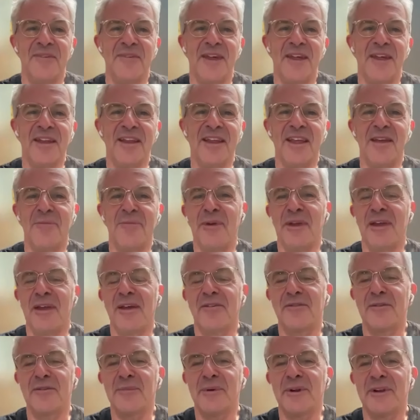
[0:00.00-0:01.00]
and keeping
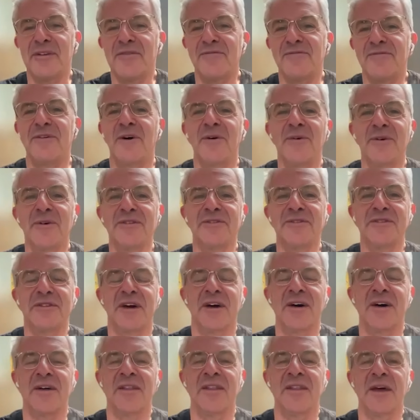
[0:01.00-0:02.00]
everybody focused
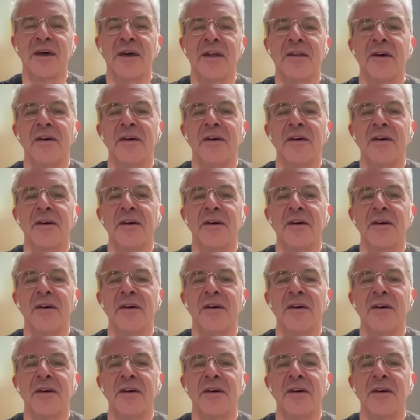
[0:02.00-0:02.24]
on that,